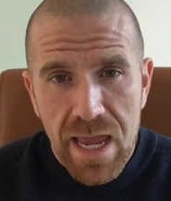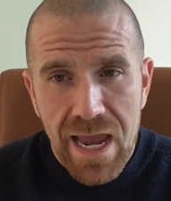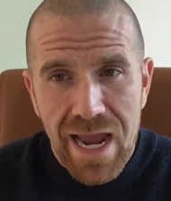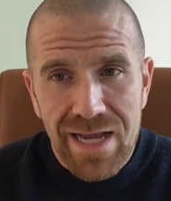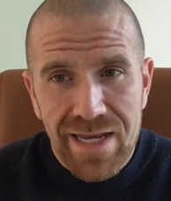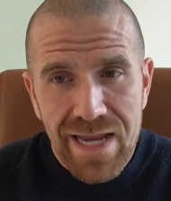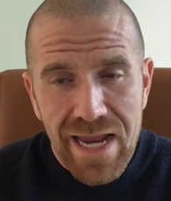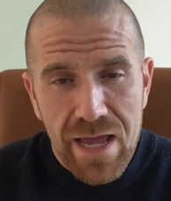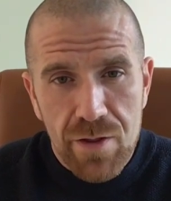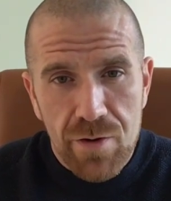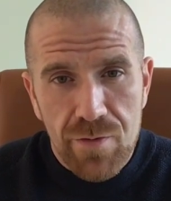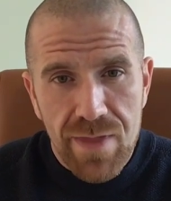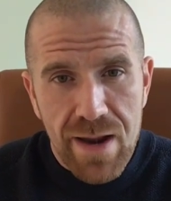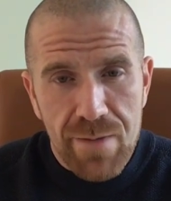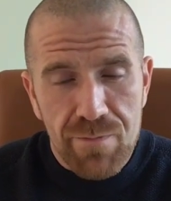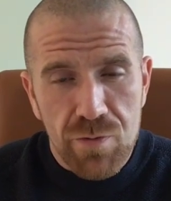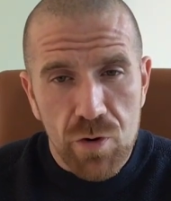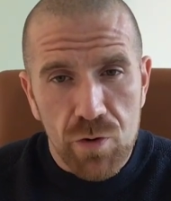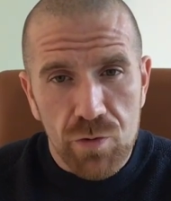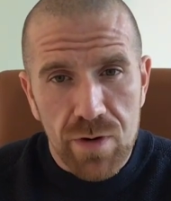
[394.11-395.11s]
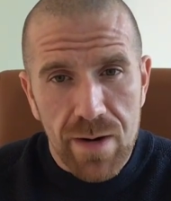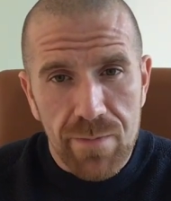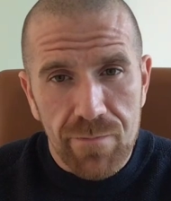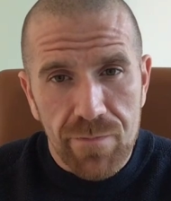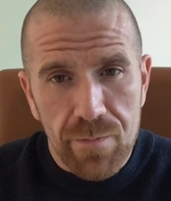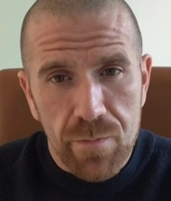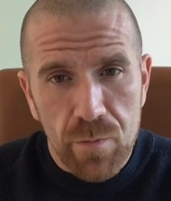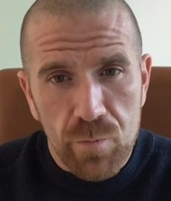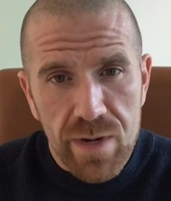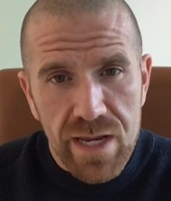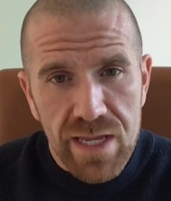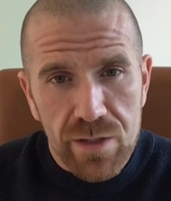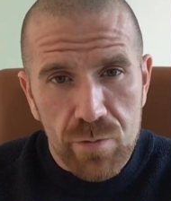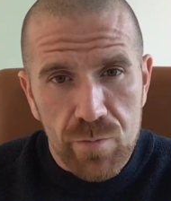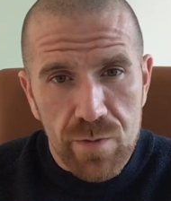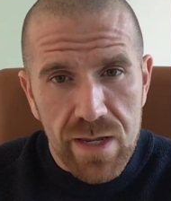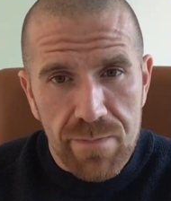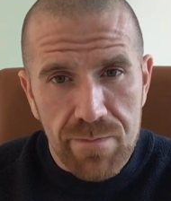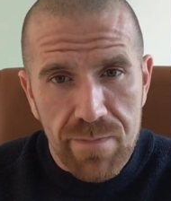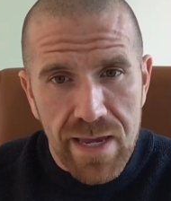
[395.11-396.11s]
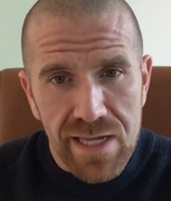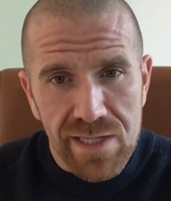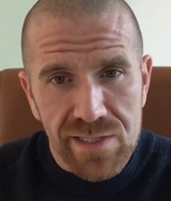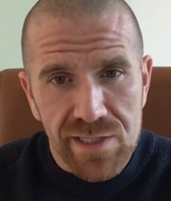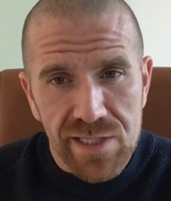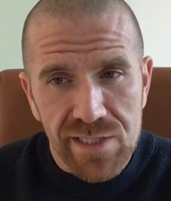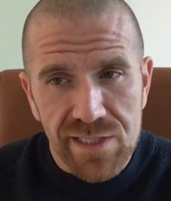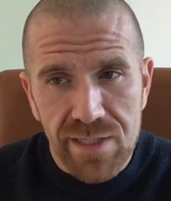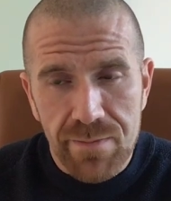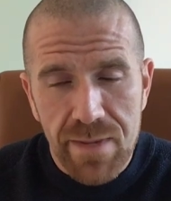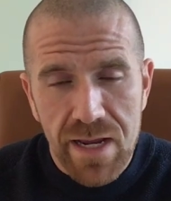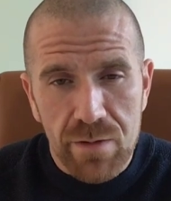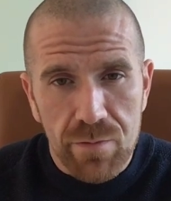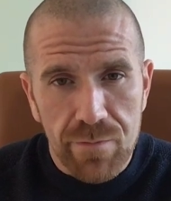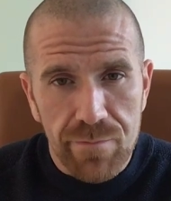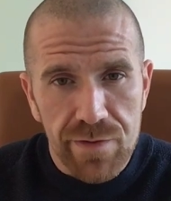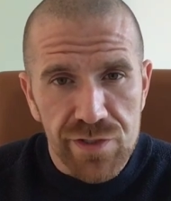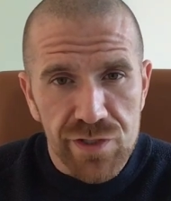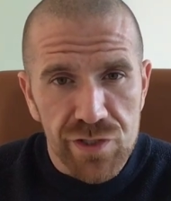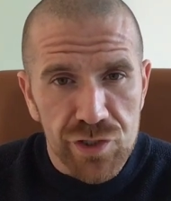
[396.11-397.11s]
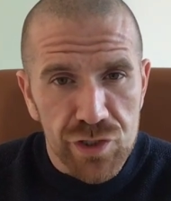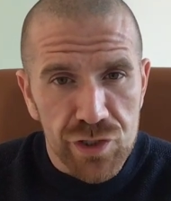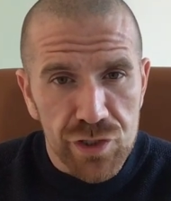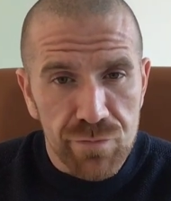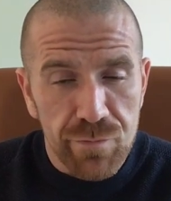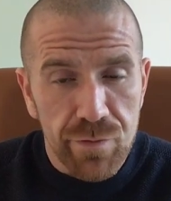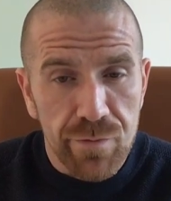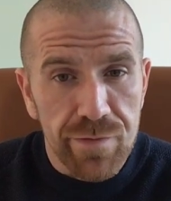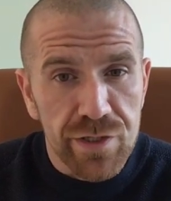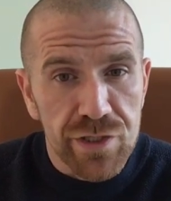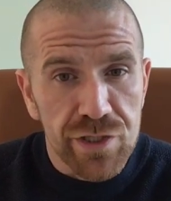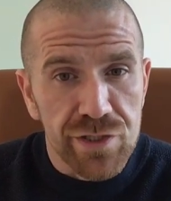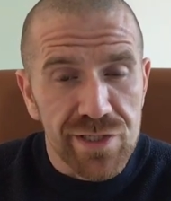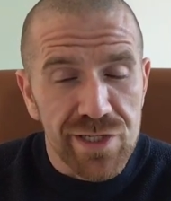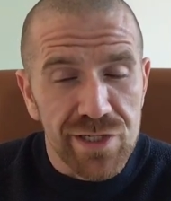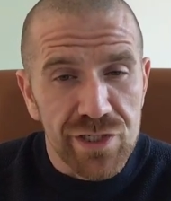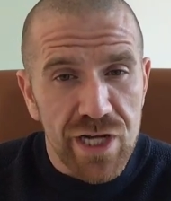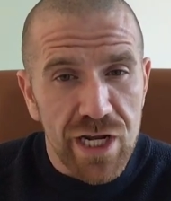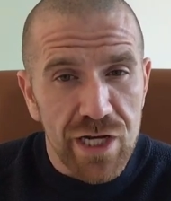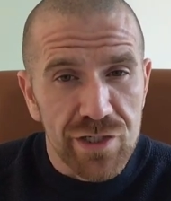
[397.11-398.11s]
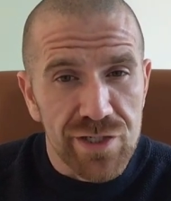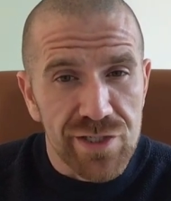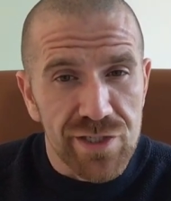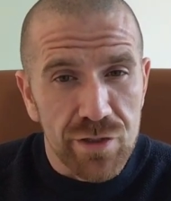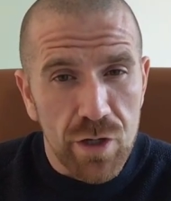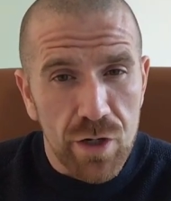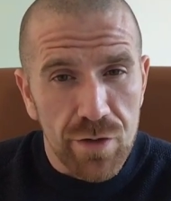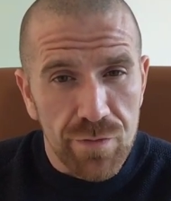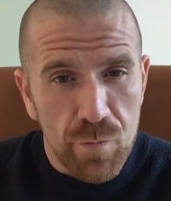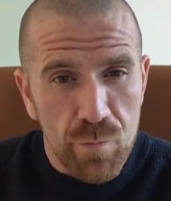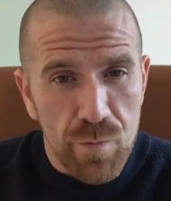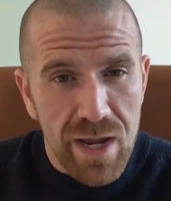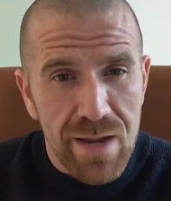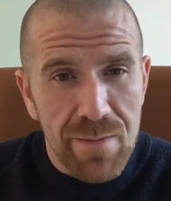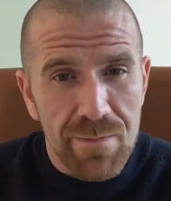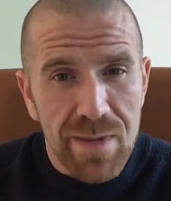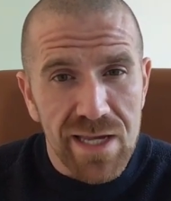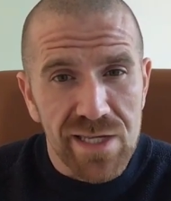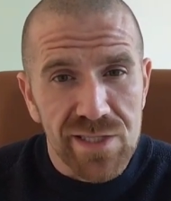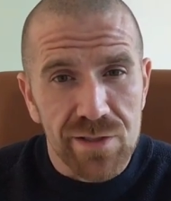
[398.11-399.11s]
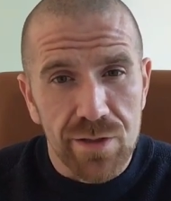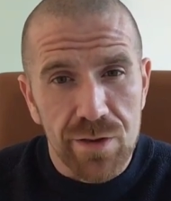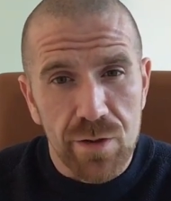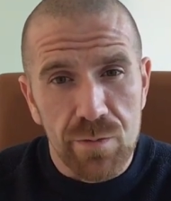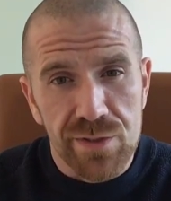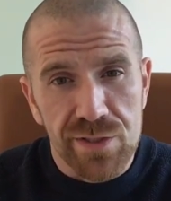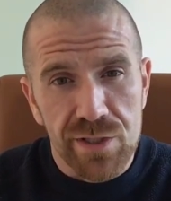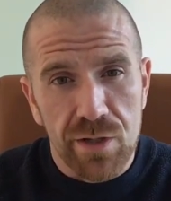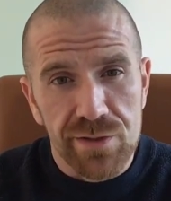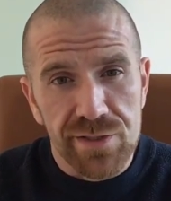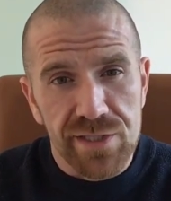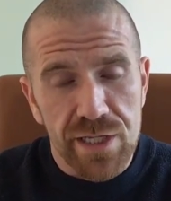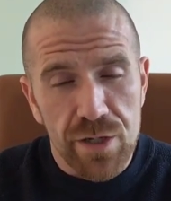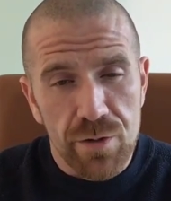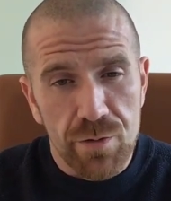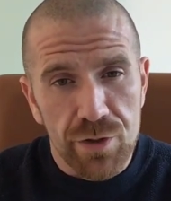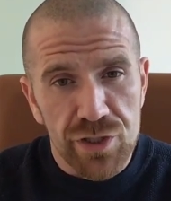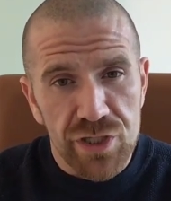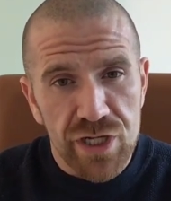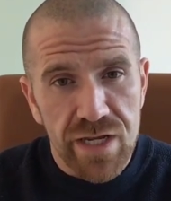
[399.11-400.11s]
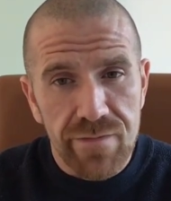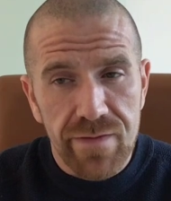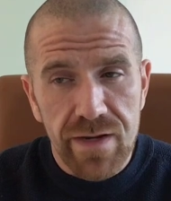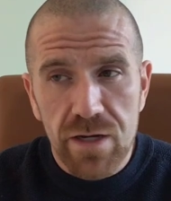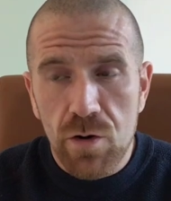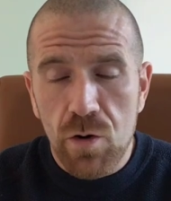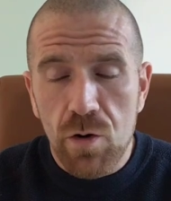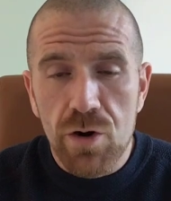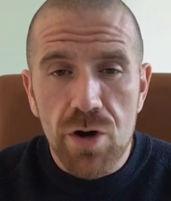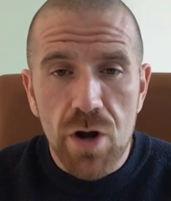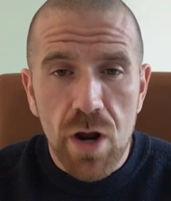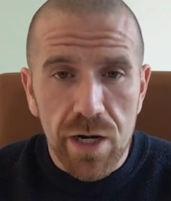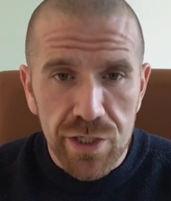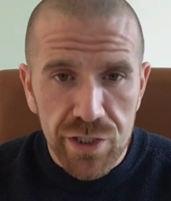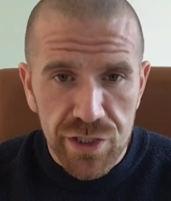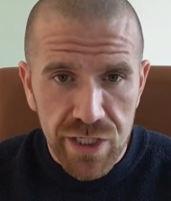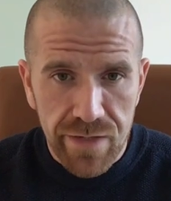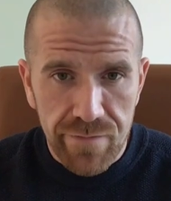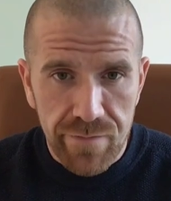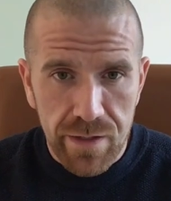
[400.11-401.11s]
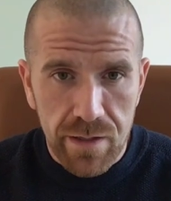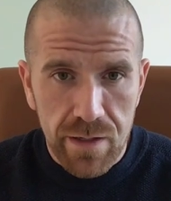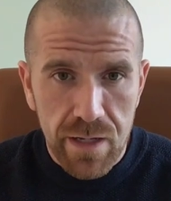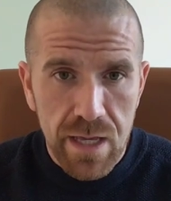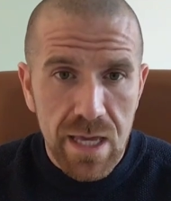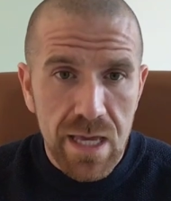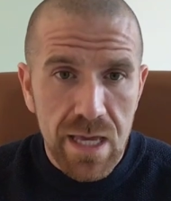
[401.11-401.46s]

and tailor that program from a week-to-week basis and make revisions and changes along the way based on the results that you're achieving or not achieving.